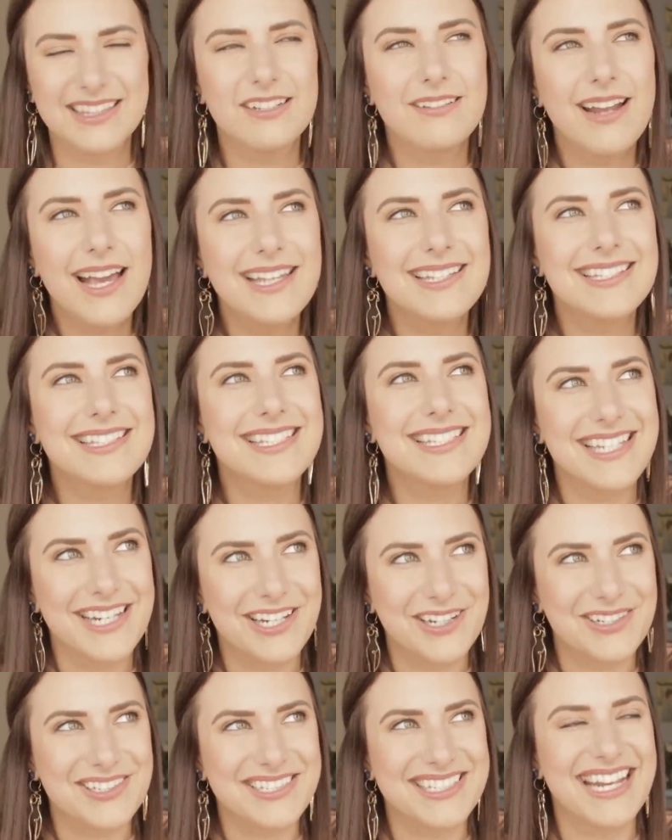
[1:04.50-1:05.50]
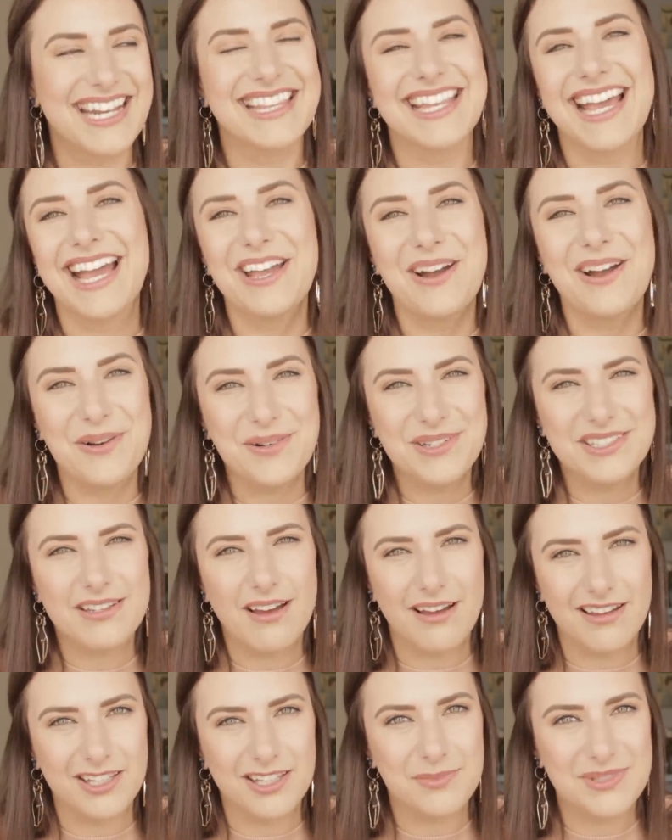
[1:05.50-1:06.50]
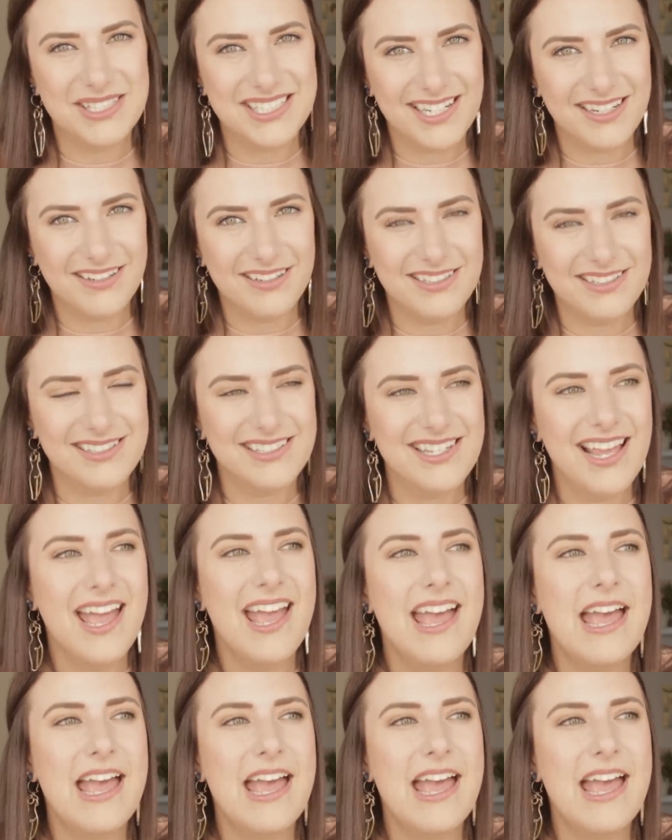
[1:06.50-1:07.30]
they're not stickers and I, I always call them stickers